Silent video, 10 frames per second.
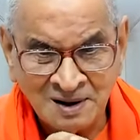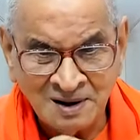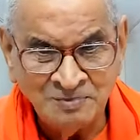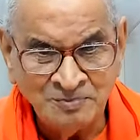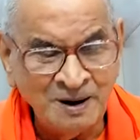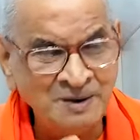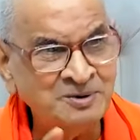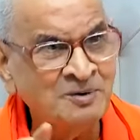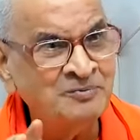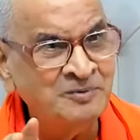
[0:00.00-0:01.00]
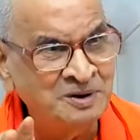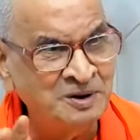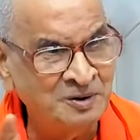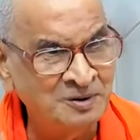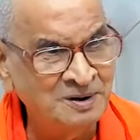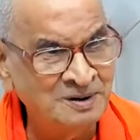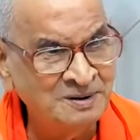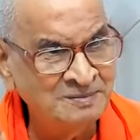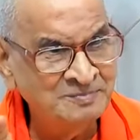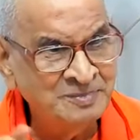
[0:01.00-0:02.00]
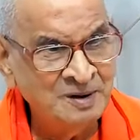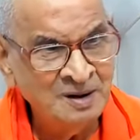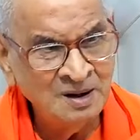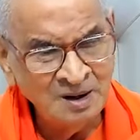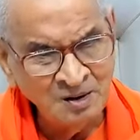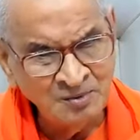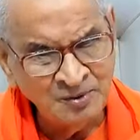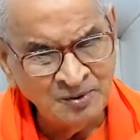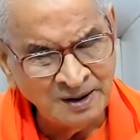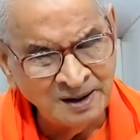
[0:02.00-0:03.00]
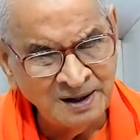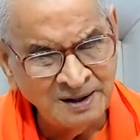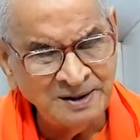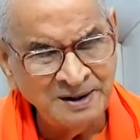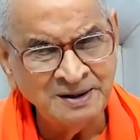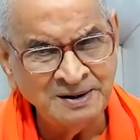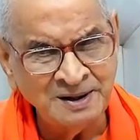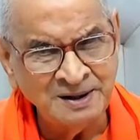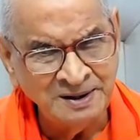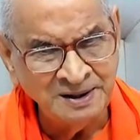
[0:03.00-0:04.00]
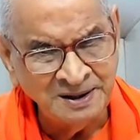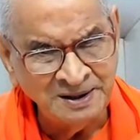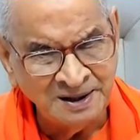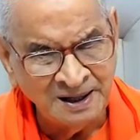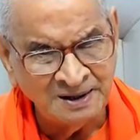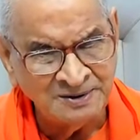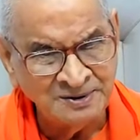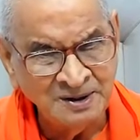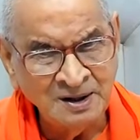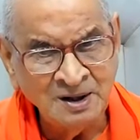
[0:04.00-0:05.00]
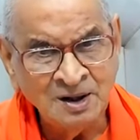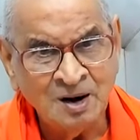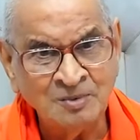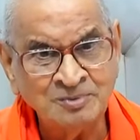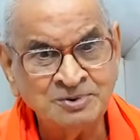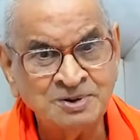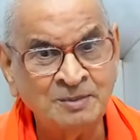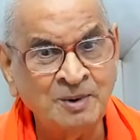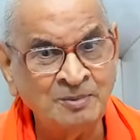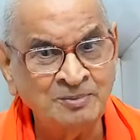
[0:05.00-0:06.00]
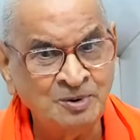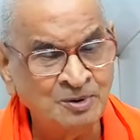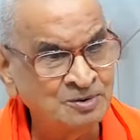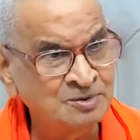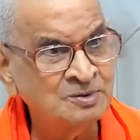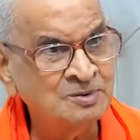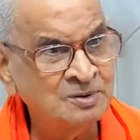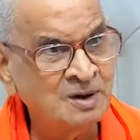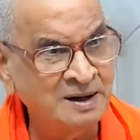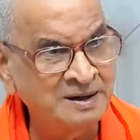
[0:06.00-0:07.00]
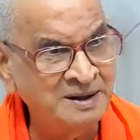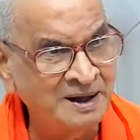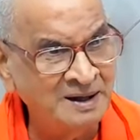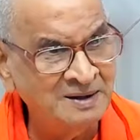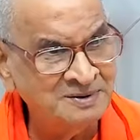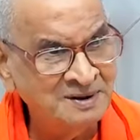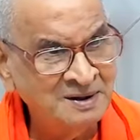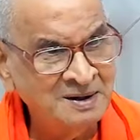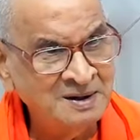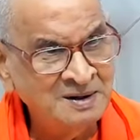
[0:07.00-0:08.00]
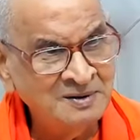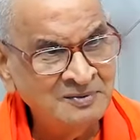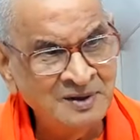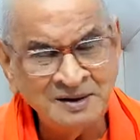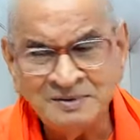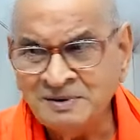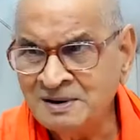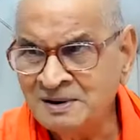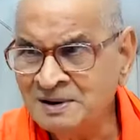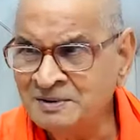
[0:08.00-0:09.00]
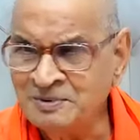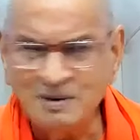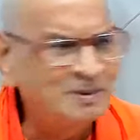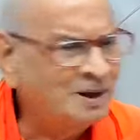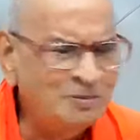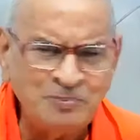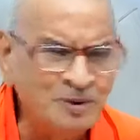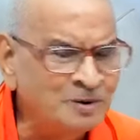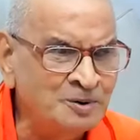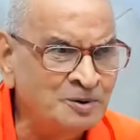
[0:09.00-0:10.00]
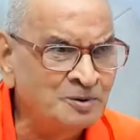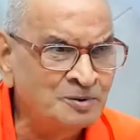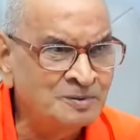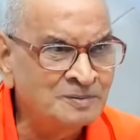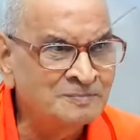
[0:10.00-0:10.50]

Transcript: in place of Viniyoga, if you are getting the details of some of those ideas, then it will be helpful to you.